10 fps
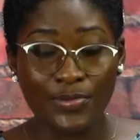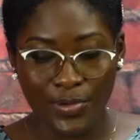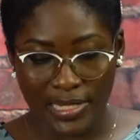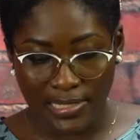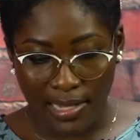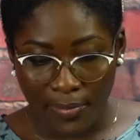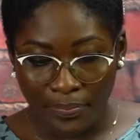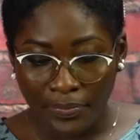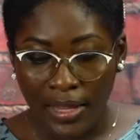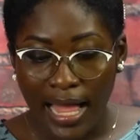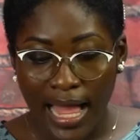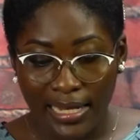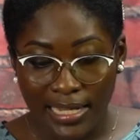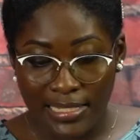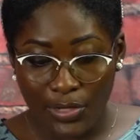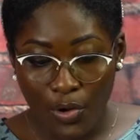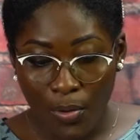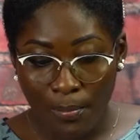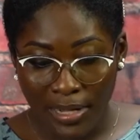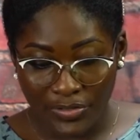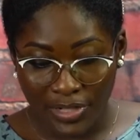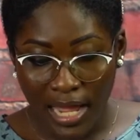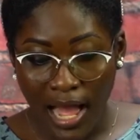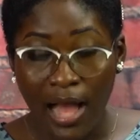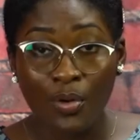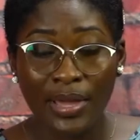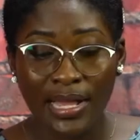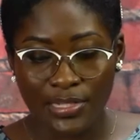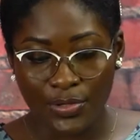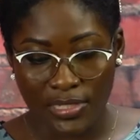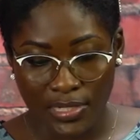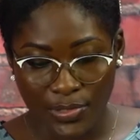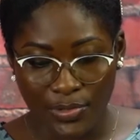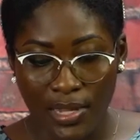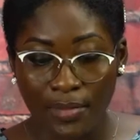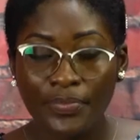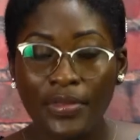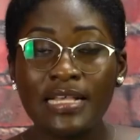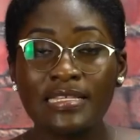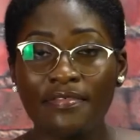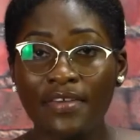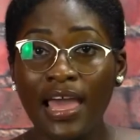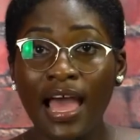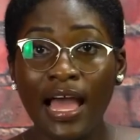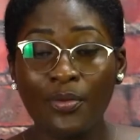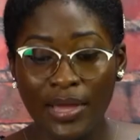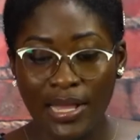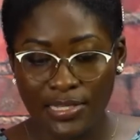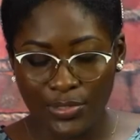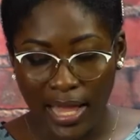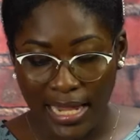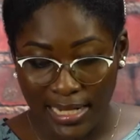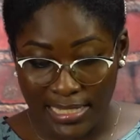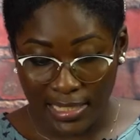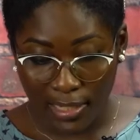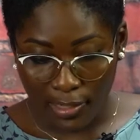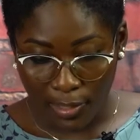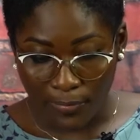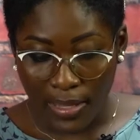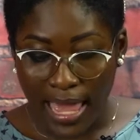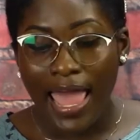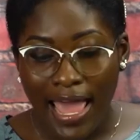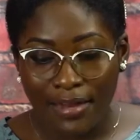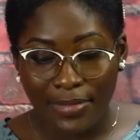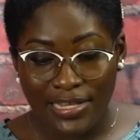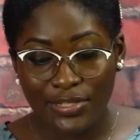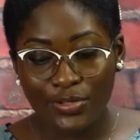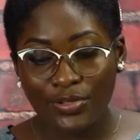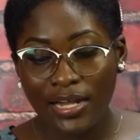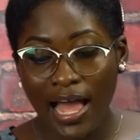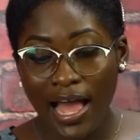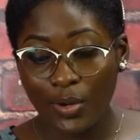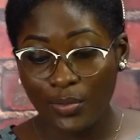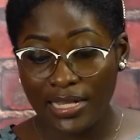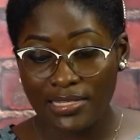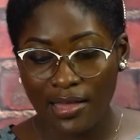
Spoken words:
Huesca. Atletico Madrid are away to Osasuna. Sevilla are away to Athletic Club. And Barcelona are away to